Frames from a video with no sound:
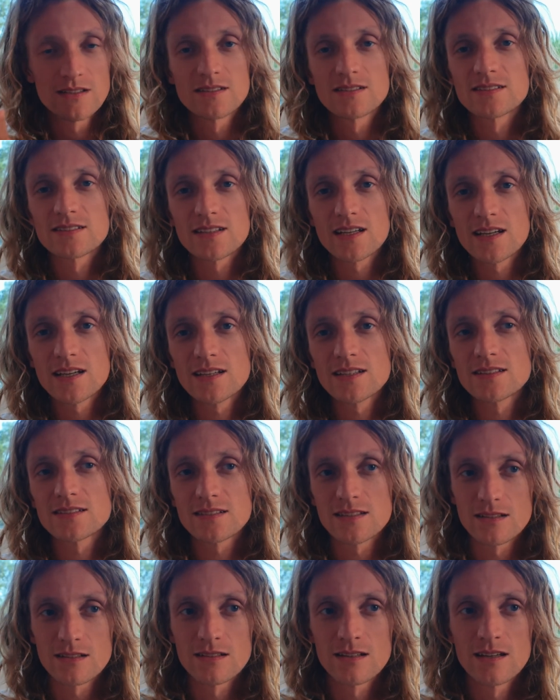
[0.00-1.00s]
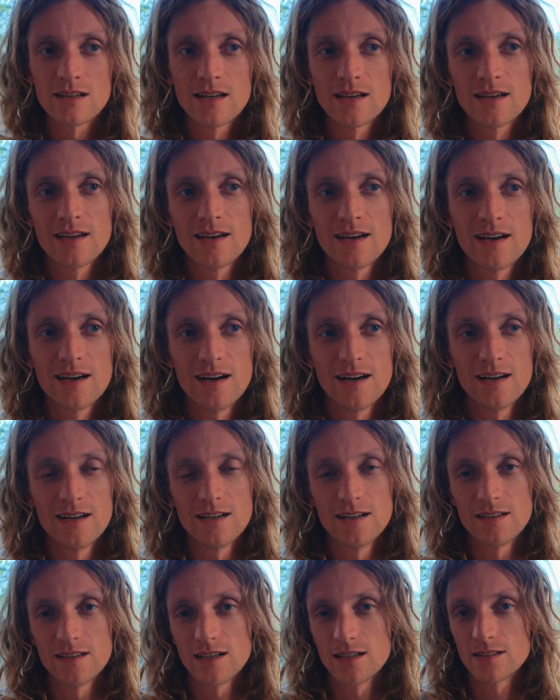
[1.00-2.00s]
in the States, and
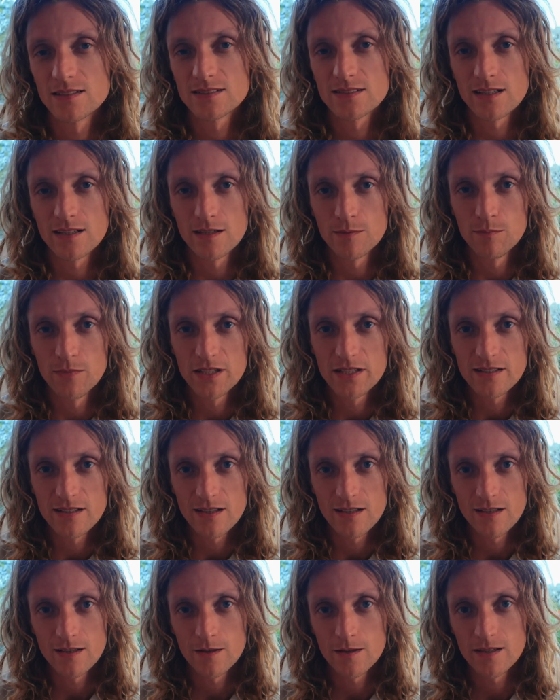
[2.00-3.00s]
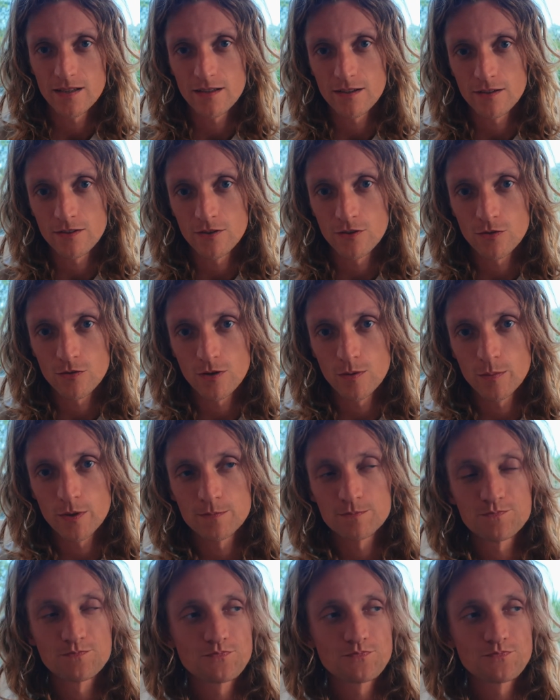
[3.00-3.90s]
Sunday midday here in Europe.